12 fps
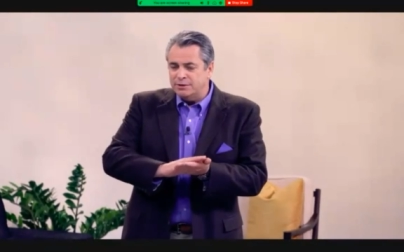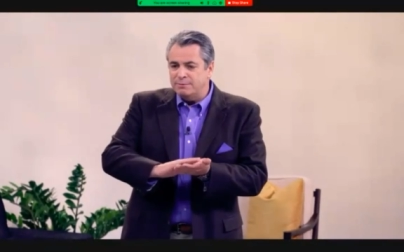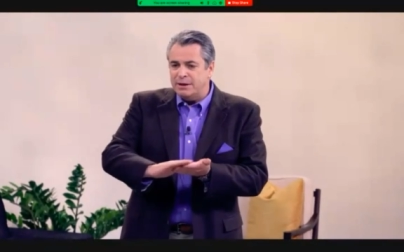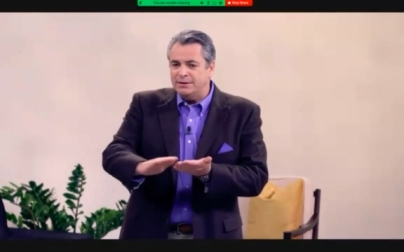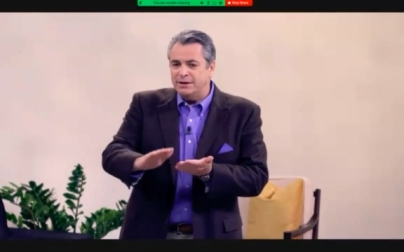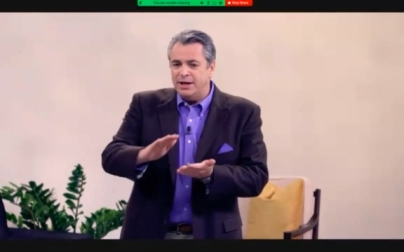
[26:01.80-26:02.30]
there's a
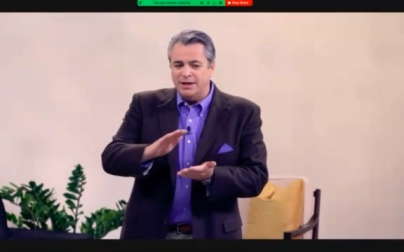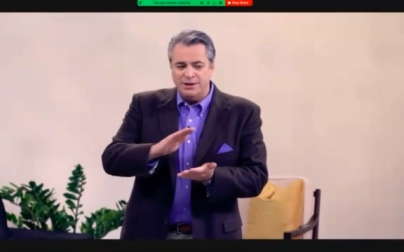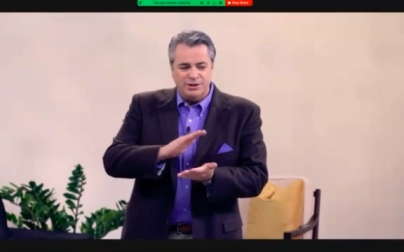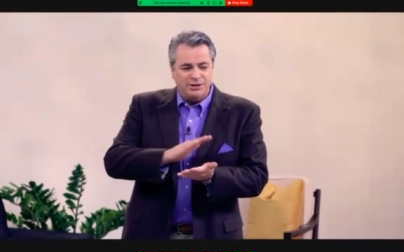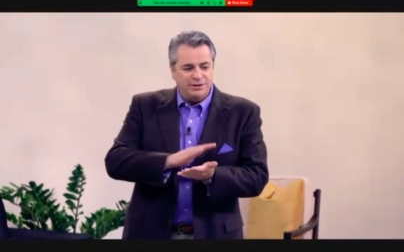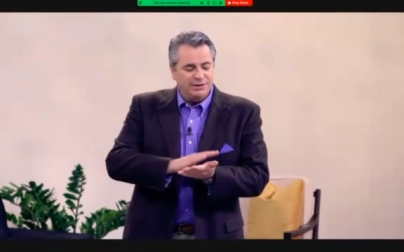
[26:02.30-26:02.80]

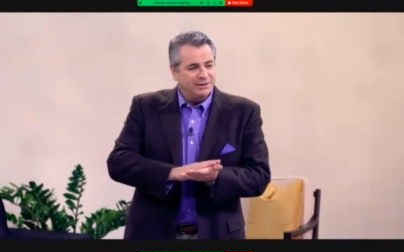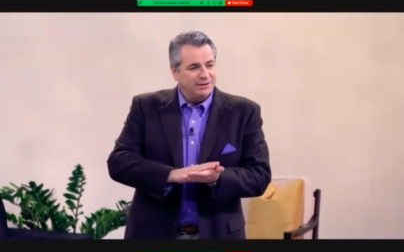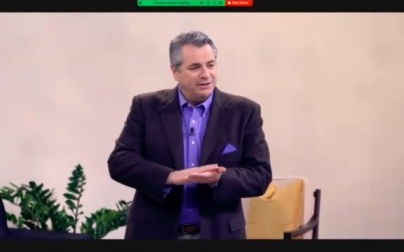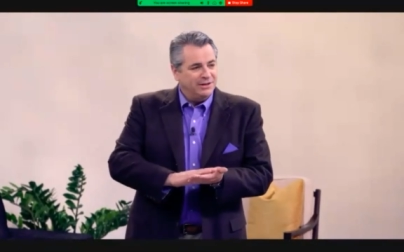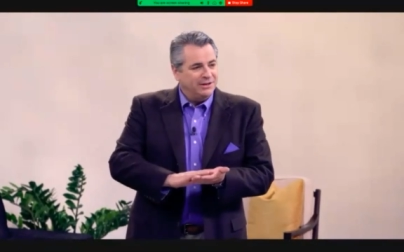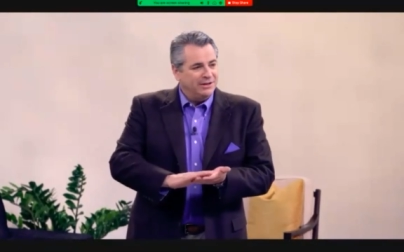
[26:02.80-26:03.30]
methodology.
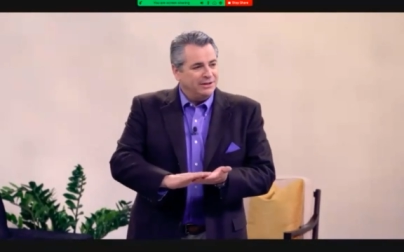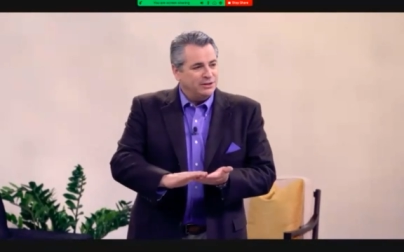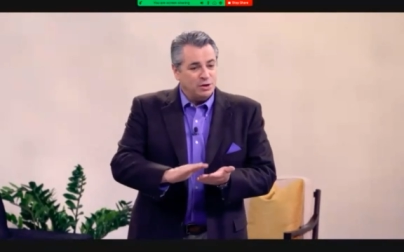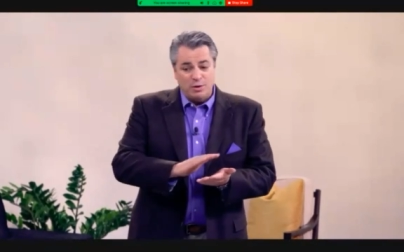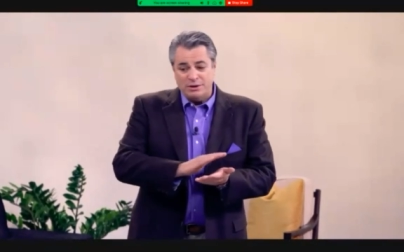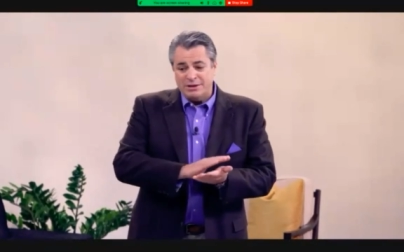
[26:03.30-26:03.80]

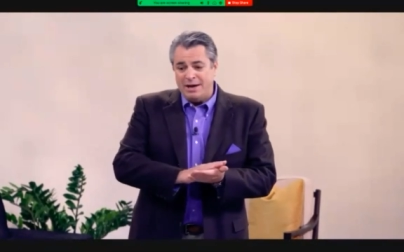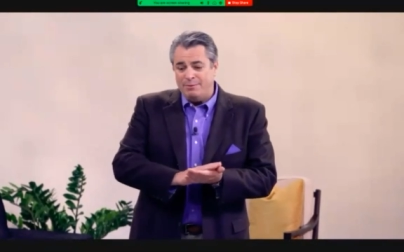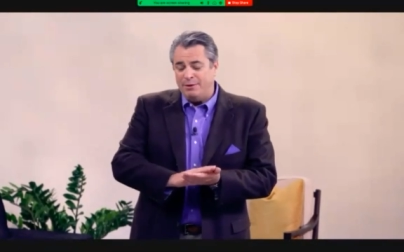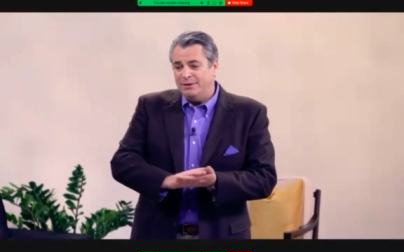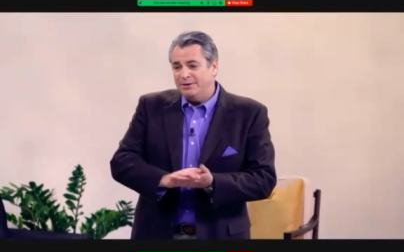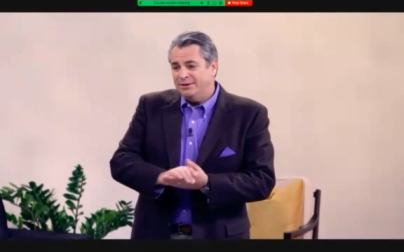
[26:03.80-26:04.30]
So what's
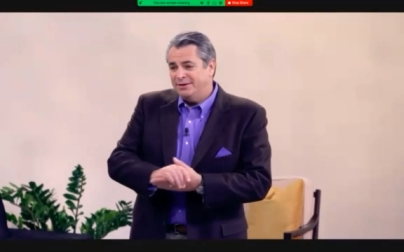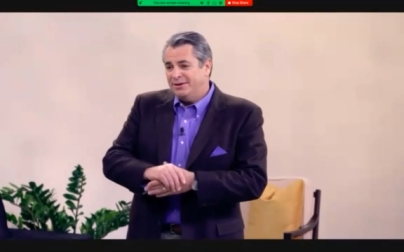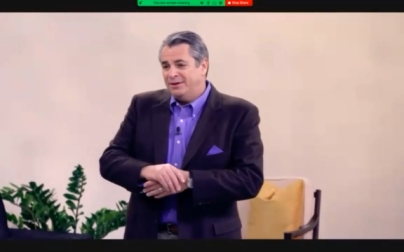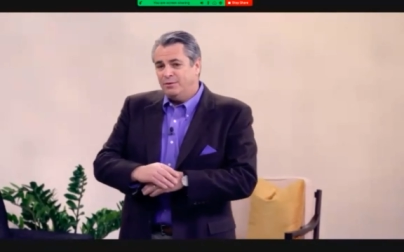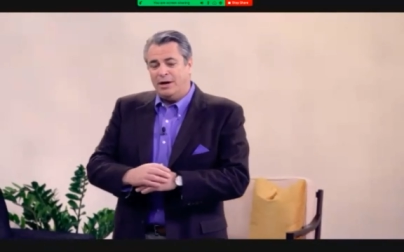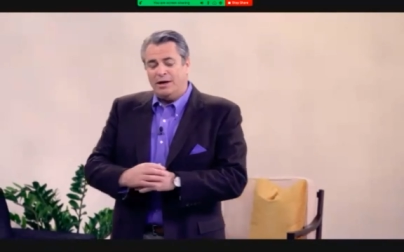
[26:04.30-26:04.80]
happened?
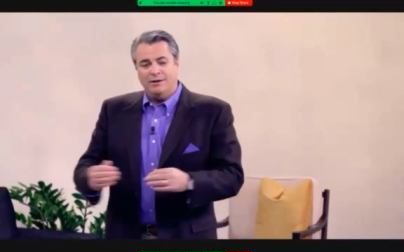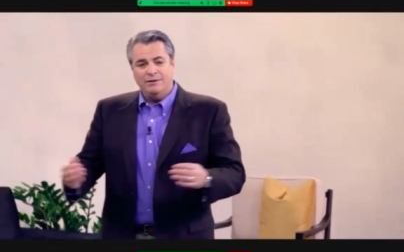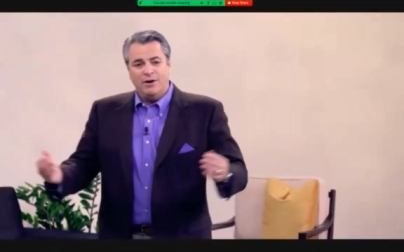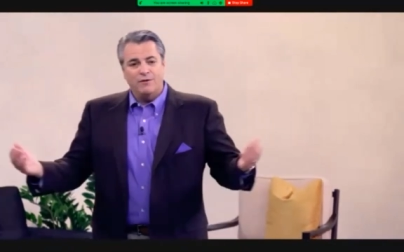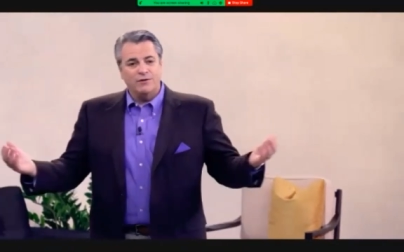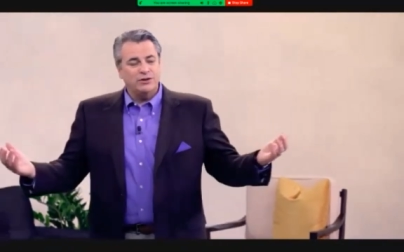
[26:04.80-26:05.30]

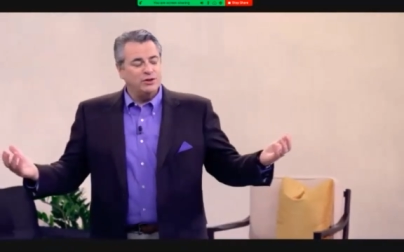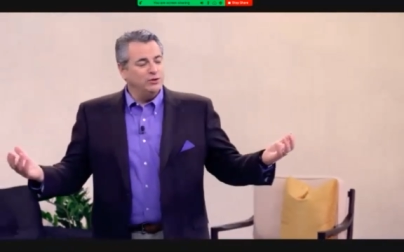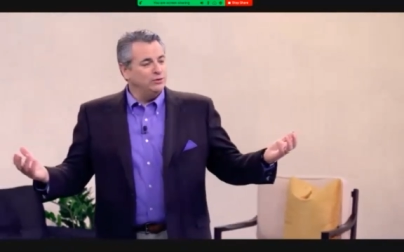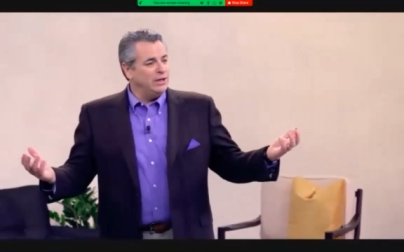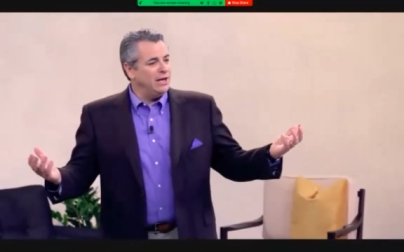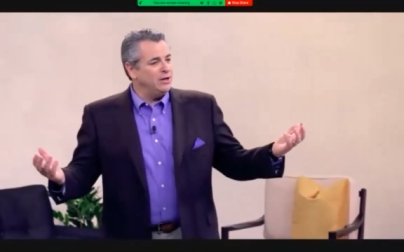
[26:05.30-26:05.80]
Well, over
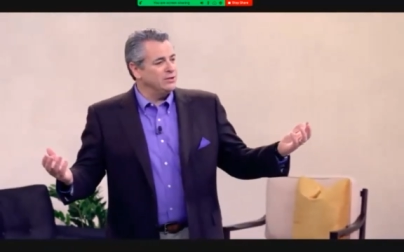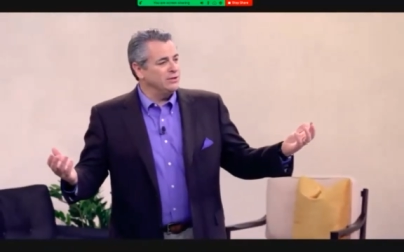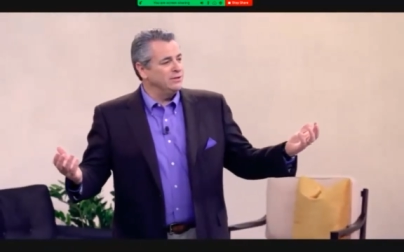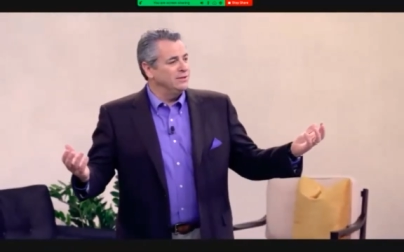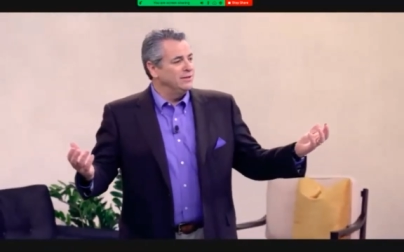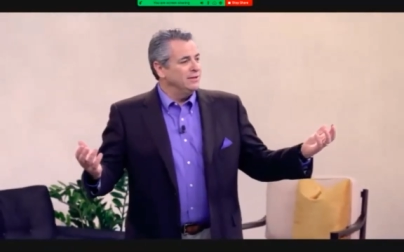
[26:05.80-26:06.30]

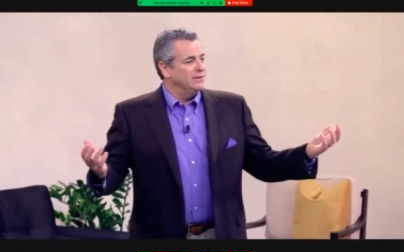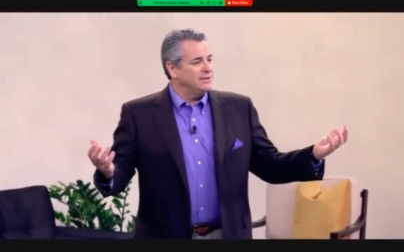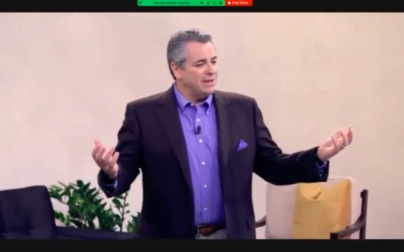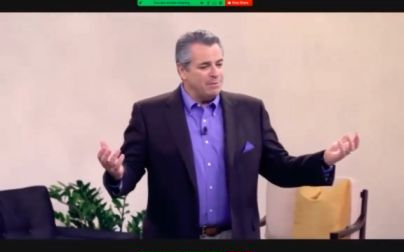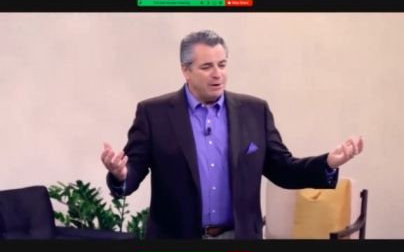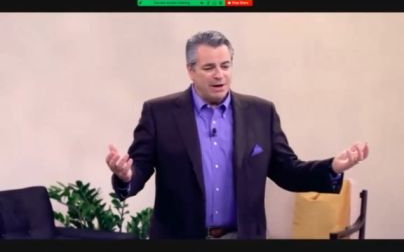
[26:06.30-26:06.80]
2,000
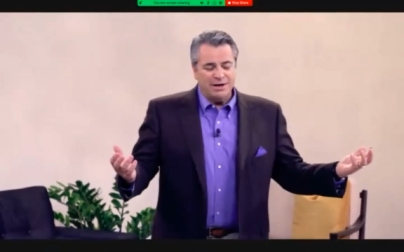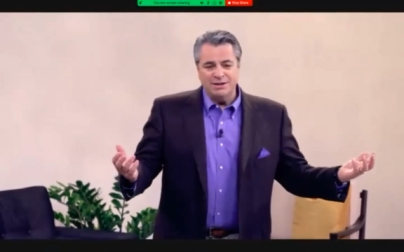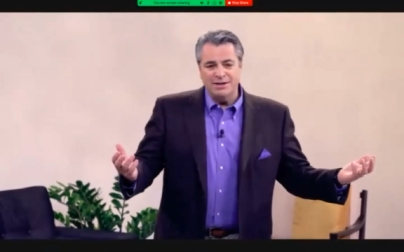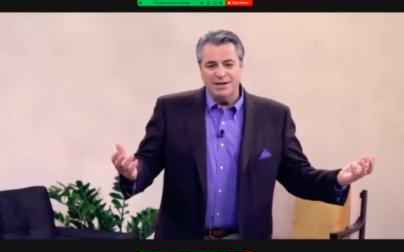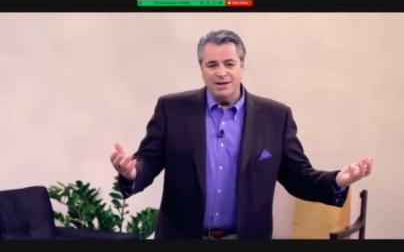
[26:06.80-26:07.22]
seminars